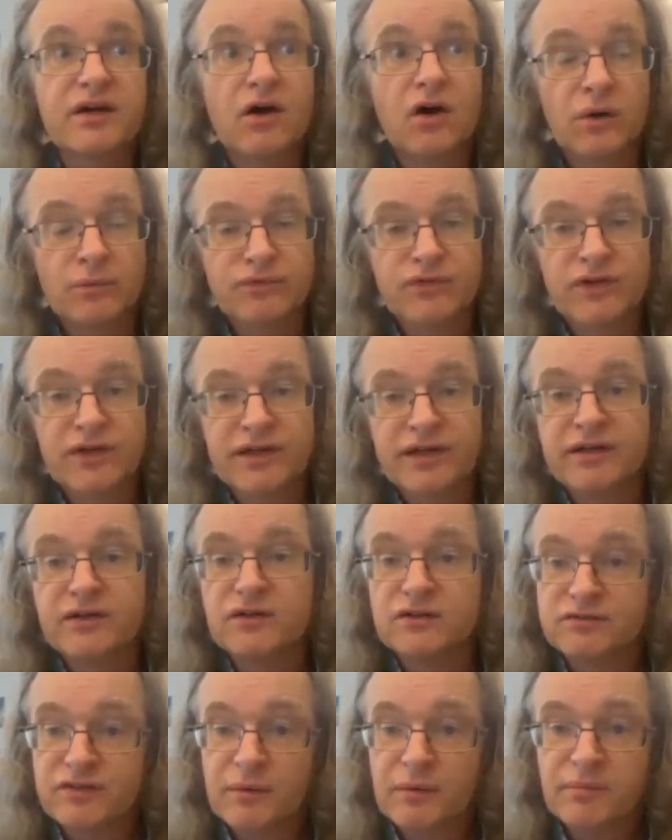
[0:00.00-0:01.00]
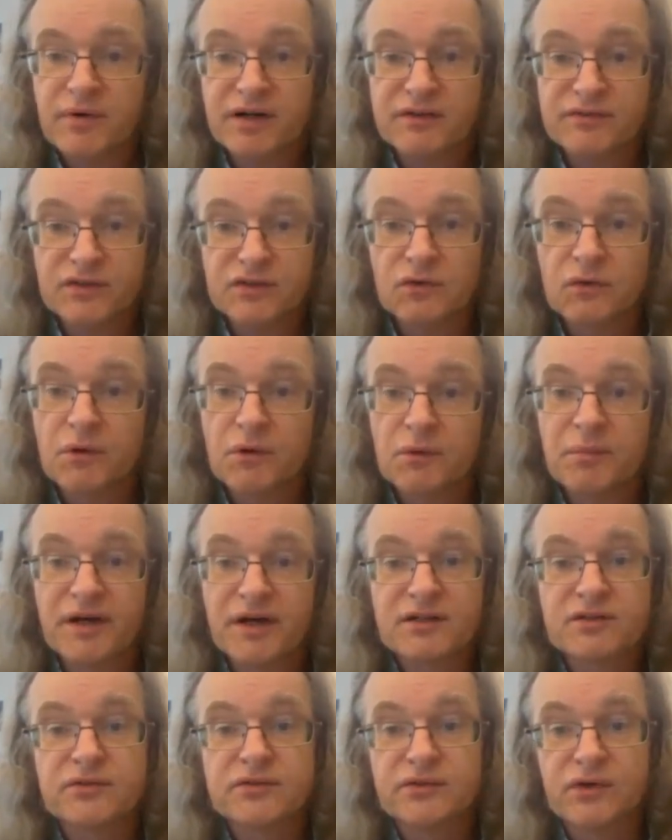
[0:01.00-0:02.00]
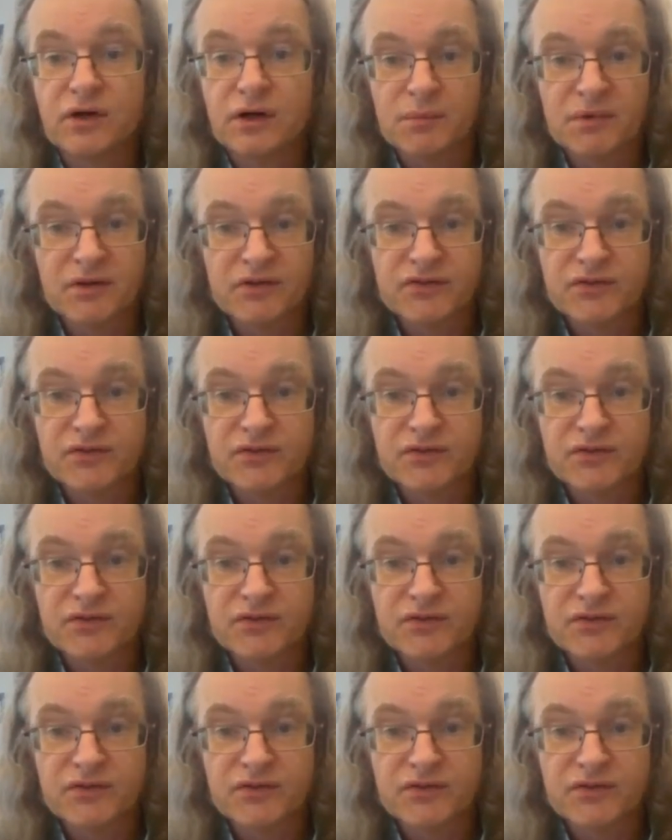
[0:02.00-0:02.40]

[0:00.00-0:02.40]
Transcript: hopefully in November we will be back to normal.